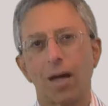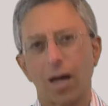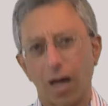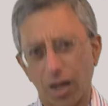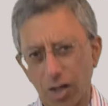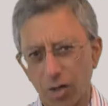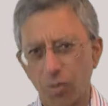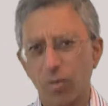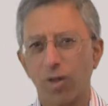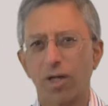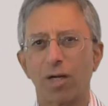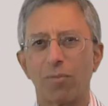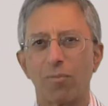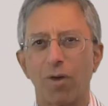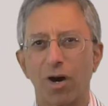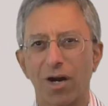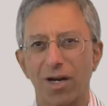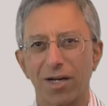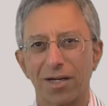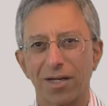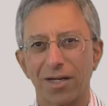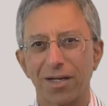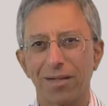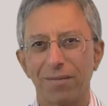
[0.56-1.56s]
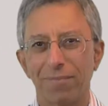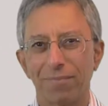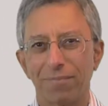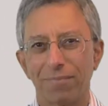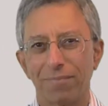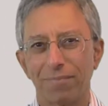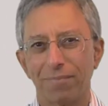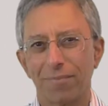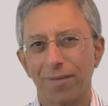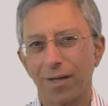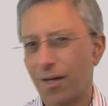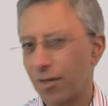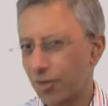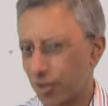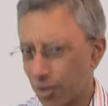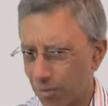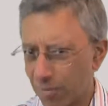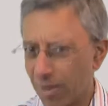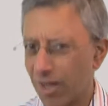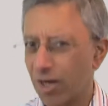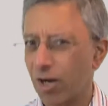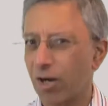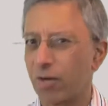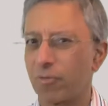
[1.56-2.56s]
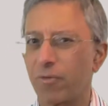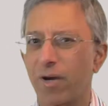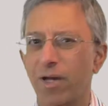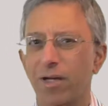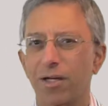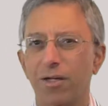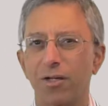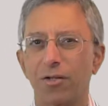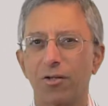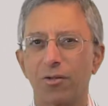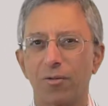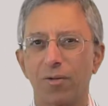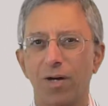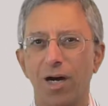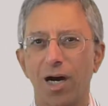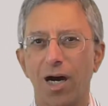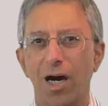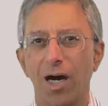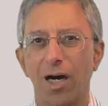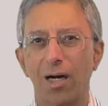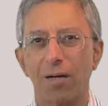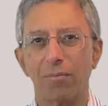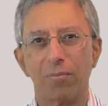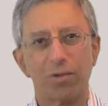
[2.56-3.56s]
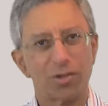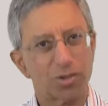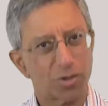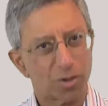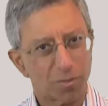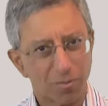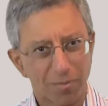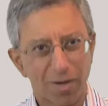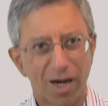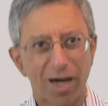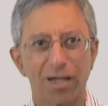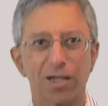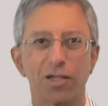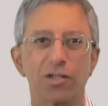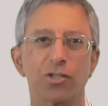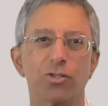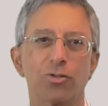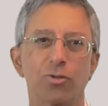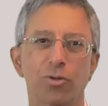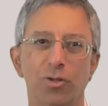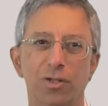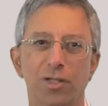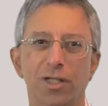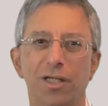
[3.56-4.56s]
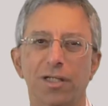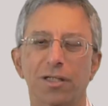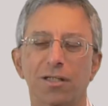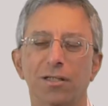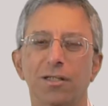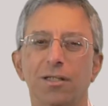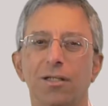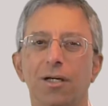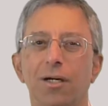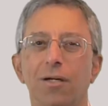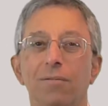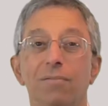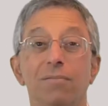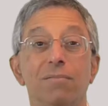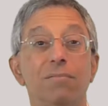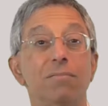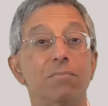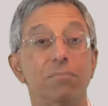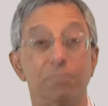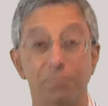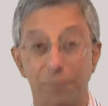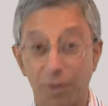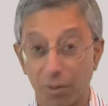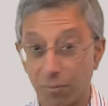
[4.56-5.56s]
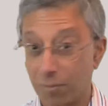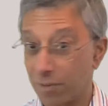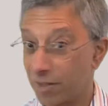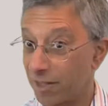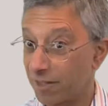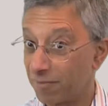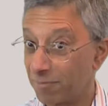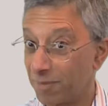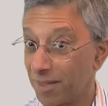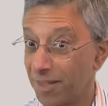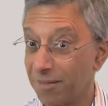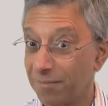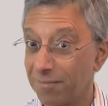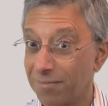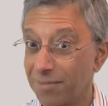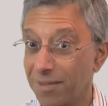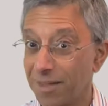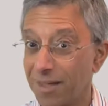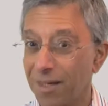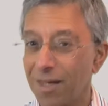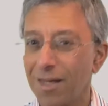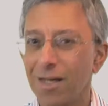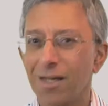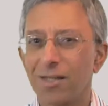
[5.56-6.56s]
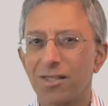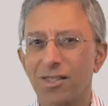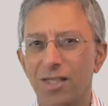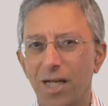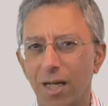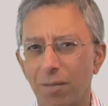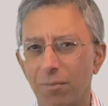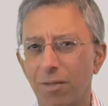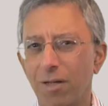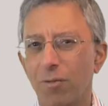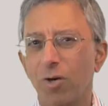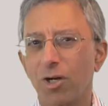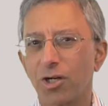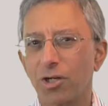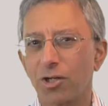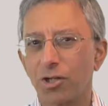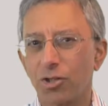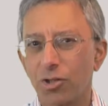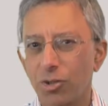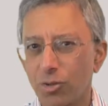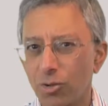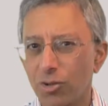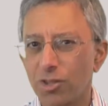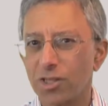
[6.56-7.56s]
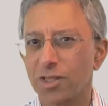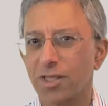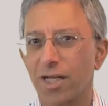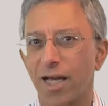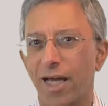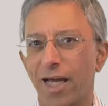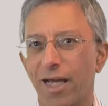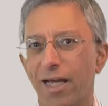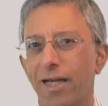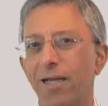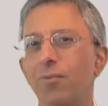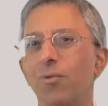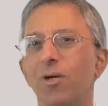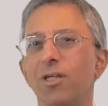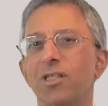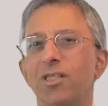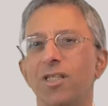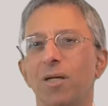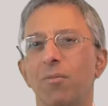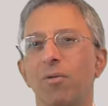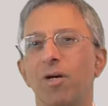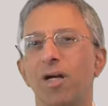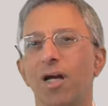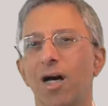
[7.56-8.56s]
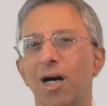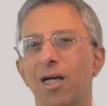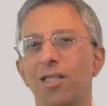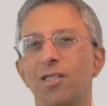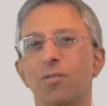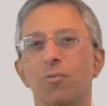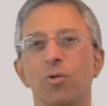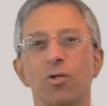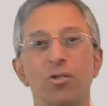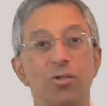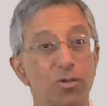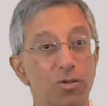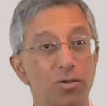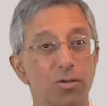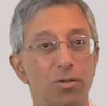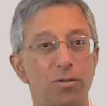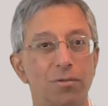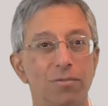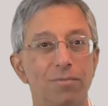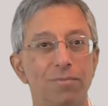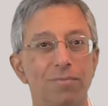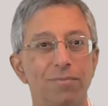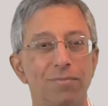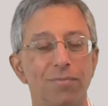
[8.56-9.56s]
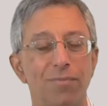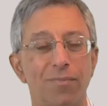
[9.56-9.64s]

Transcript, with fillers: Are you a commodity? You may not reckon you are, but your market sure thinks so. Don't believe me? Tell me what you'd say when someone asks what you do.